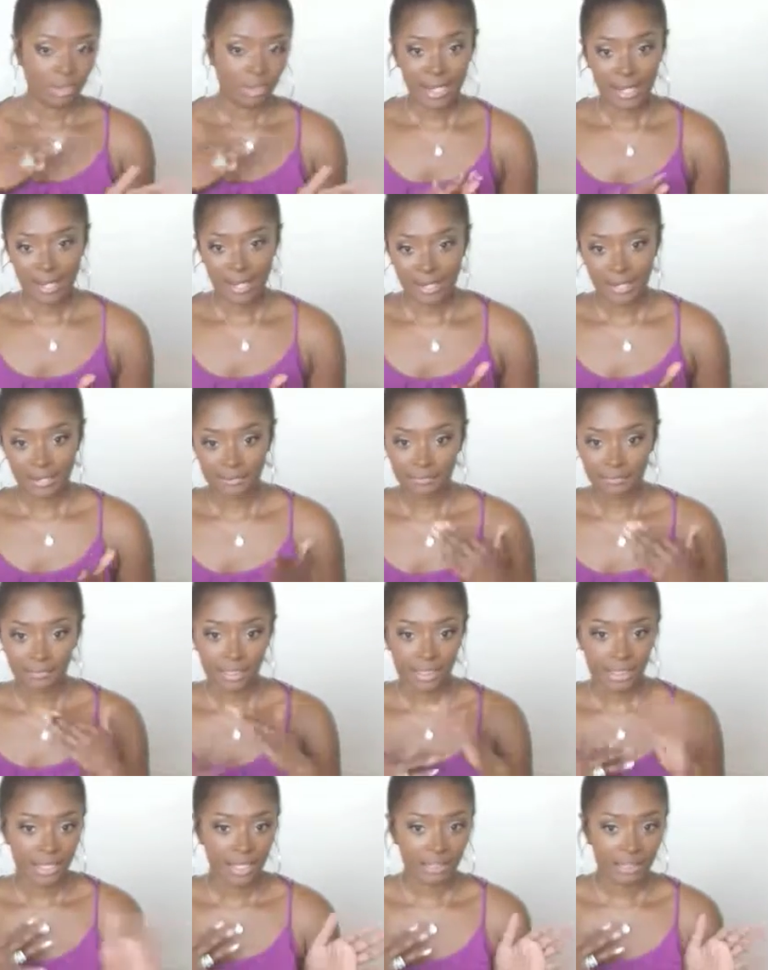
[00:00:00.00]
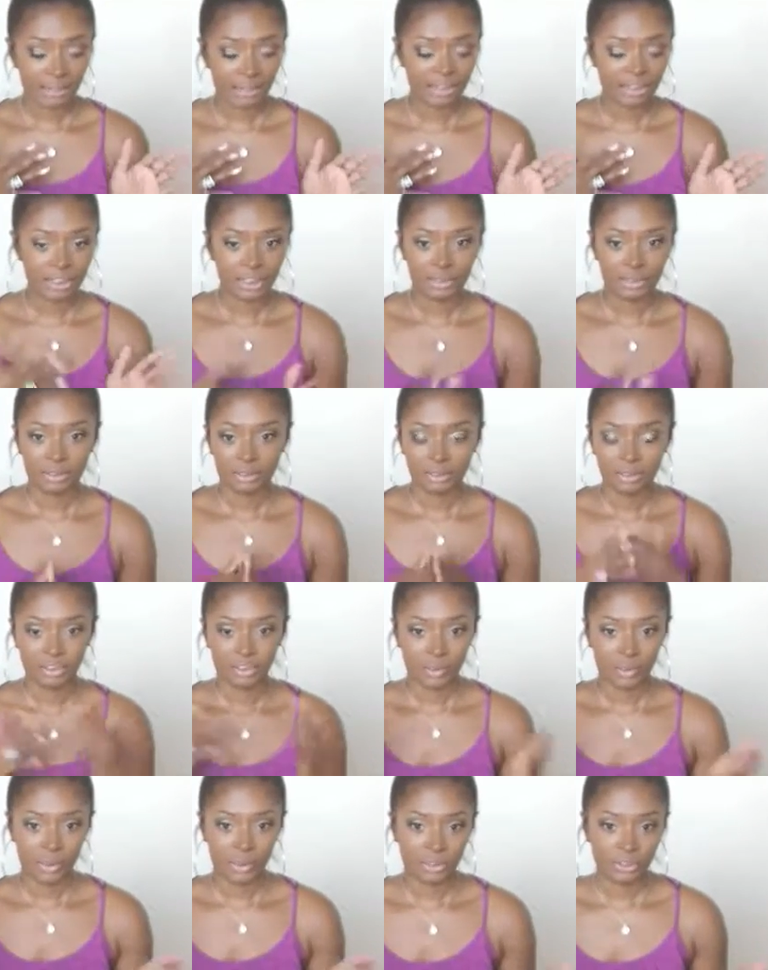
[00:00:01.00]
high, college,
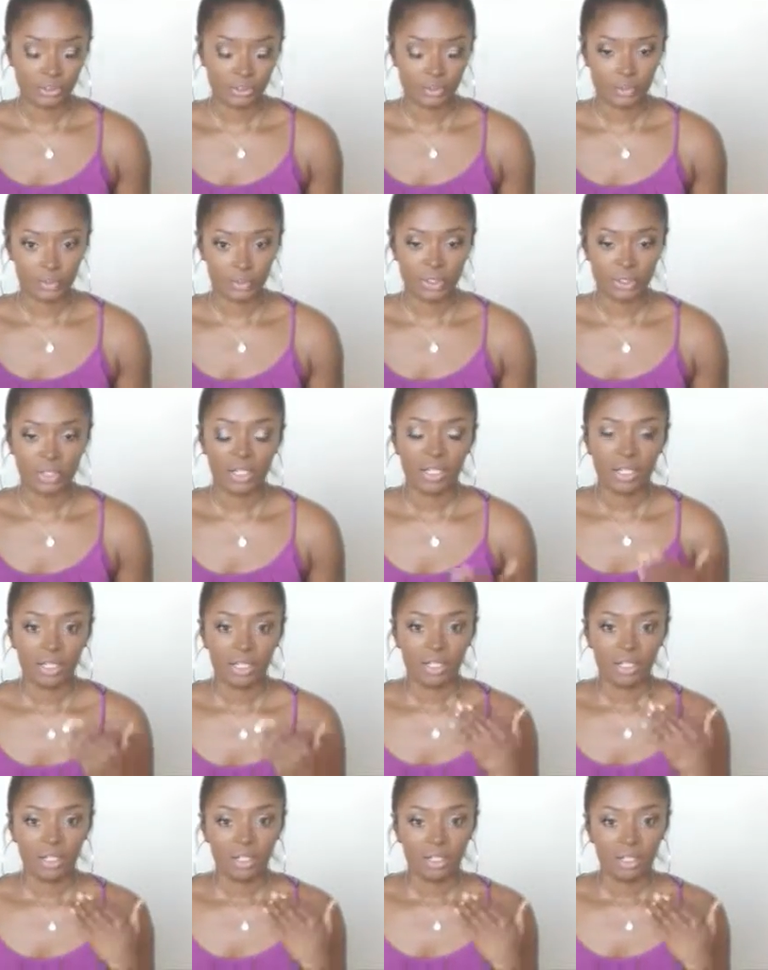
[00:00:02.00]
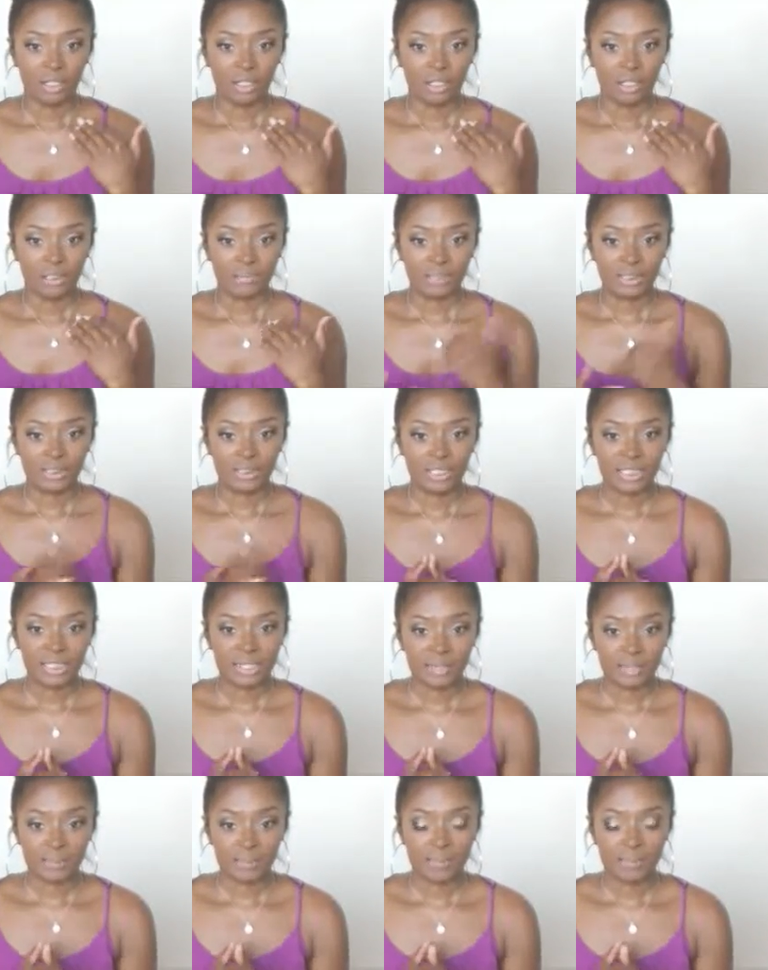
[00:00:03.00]
so on and so forth. Um,
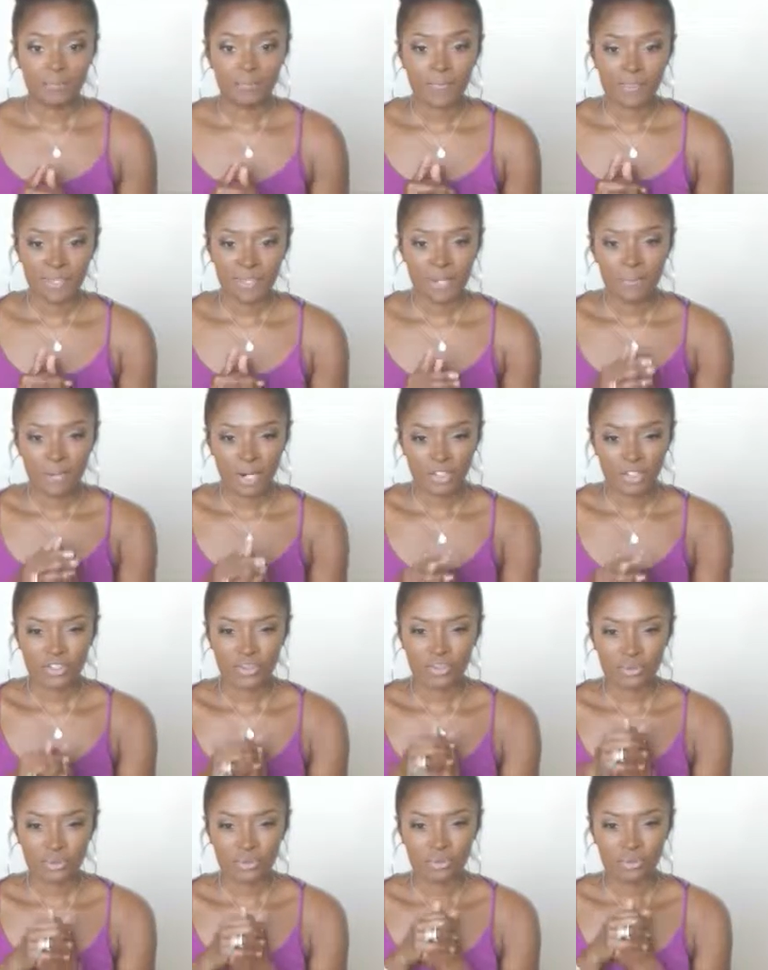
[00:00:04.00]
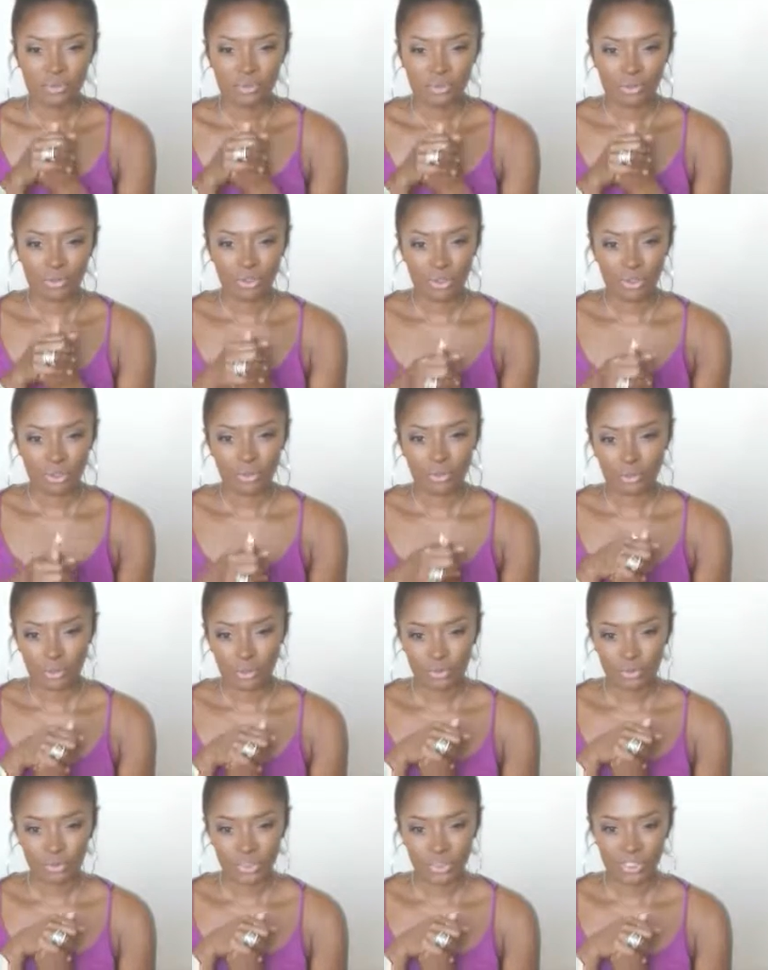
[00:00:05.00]
setting set personal
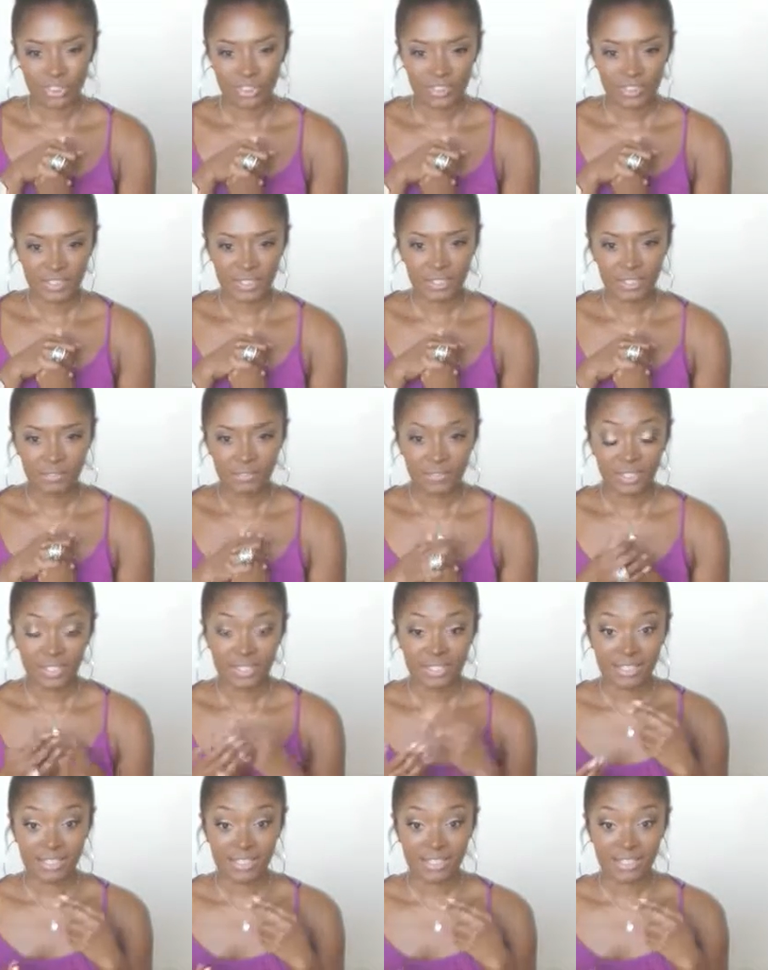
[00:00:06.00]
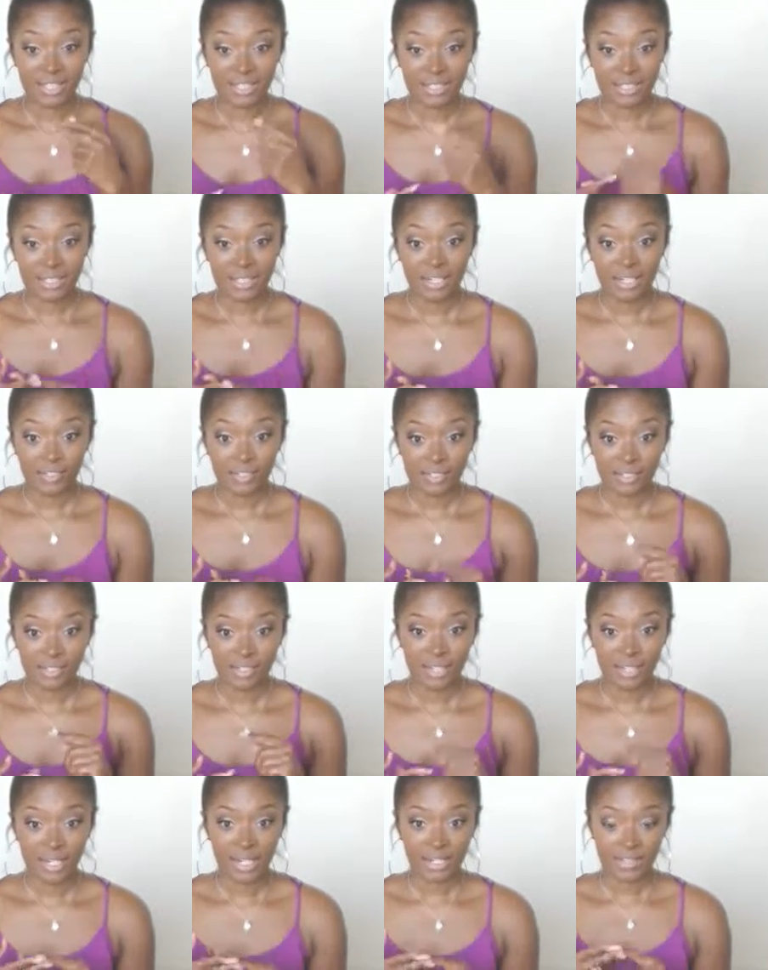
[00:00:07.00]
goals for yourself and set standards
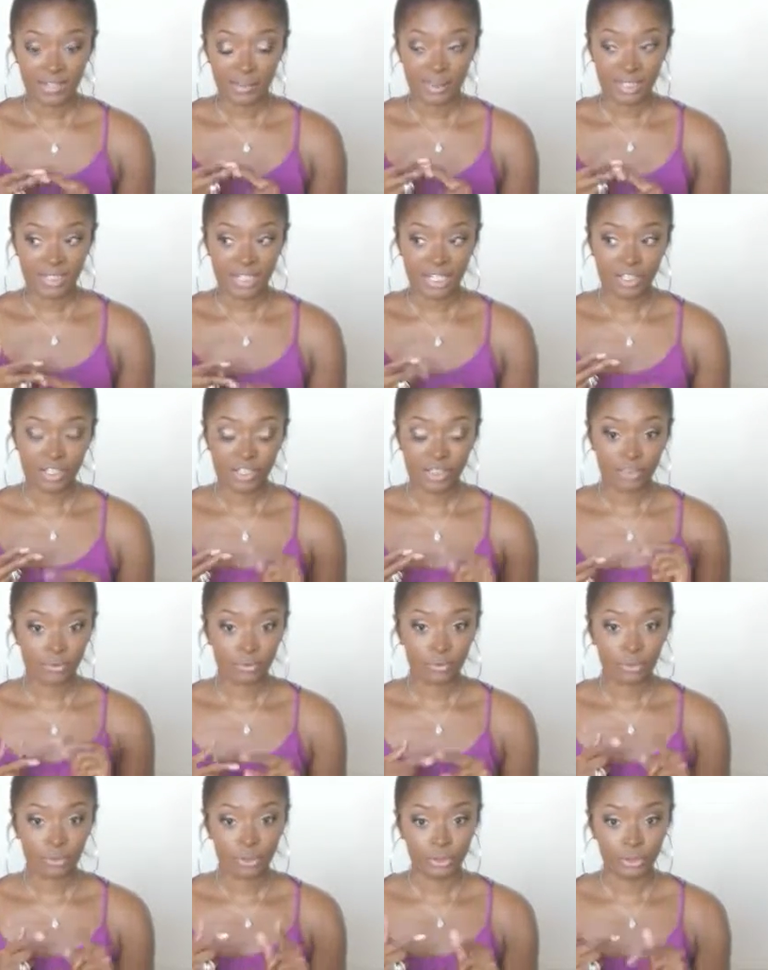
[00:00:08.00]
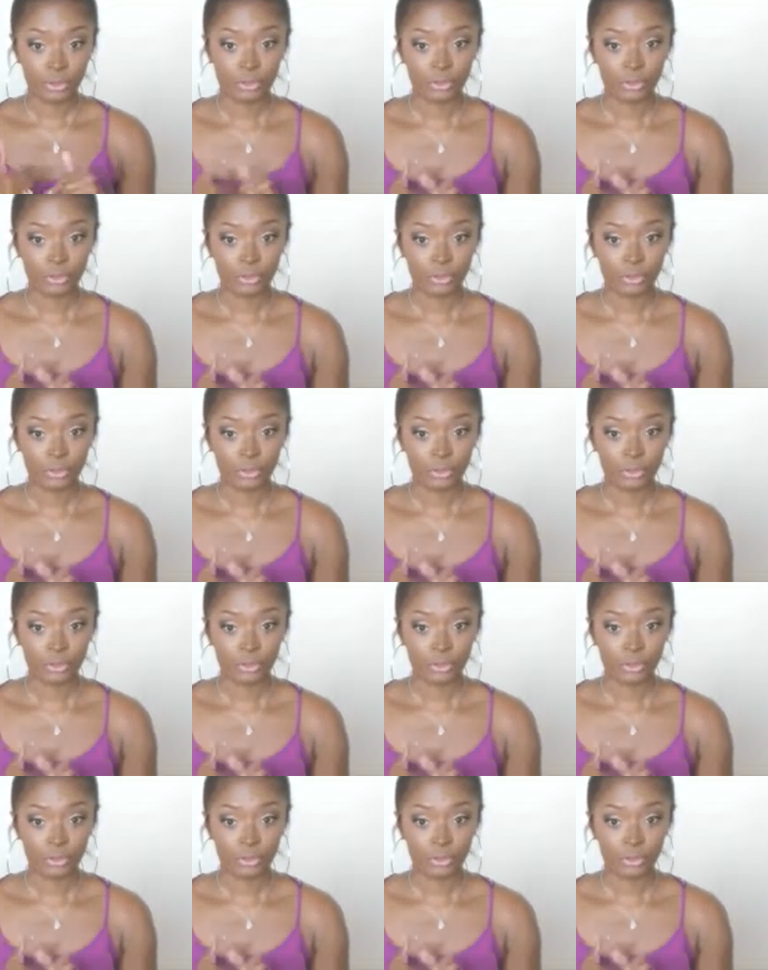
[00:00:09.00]
and expectations for your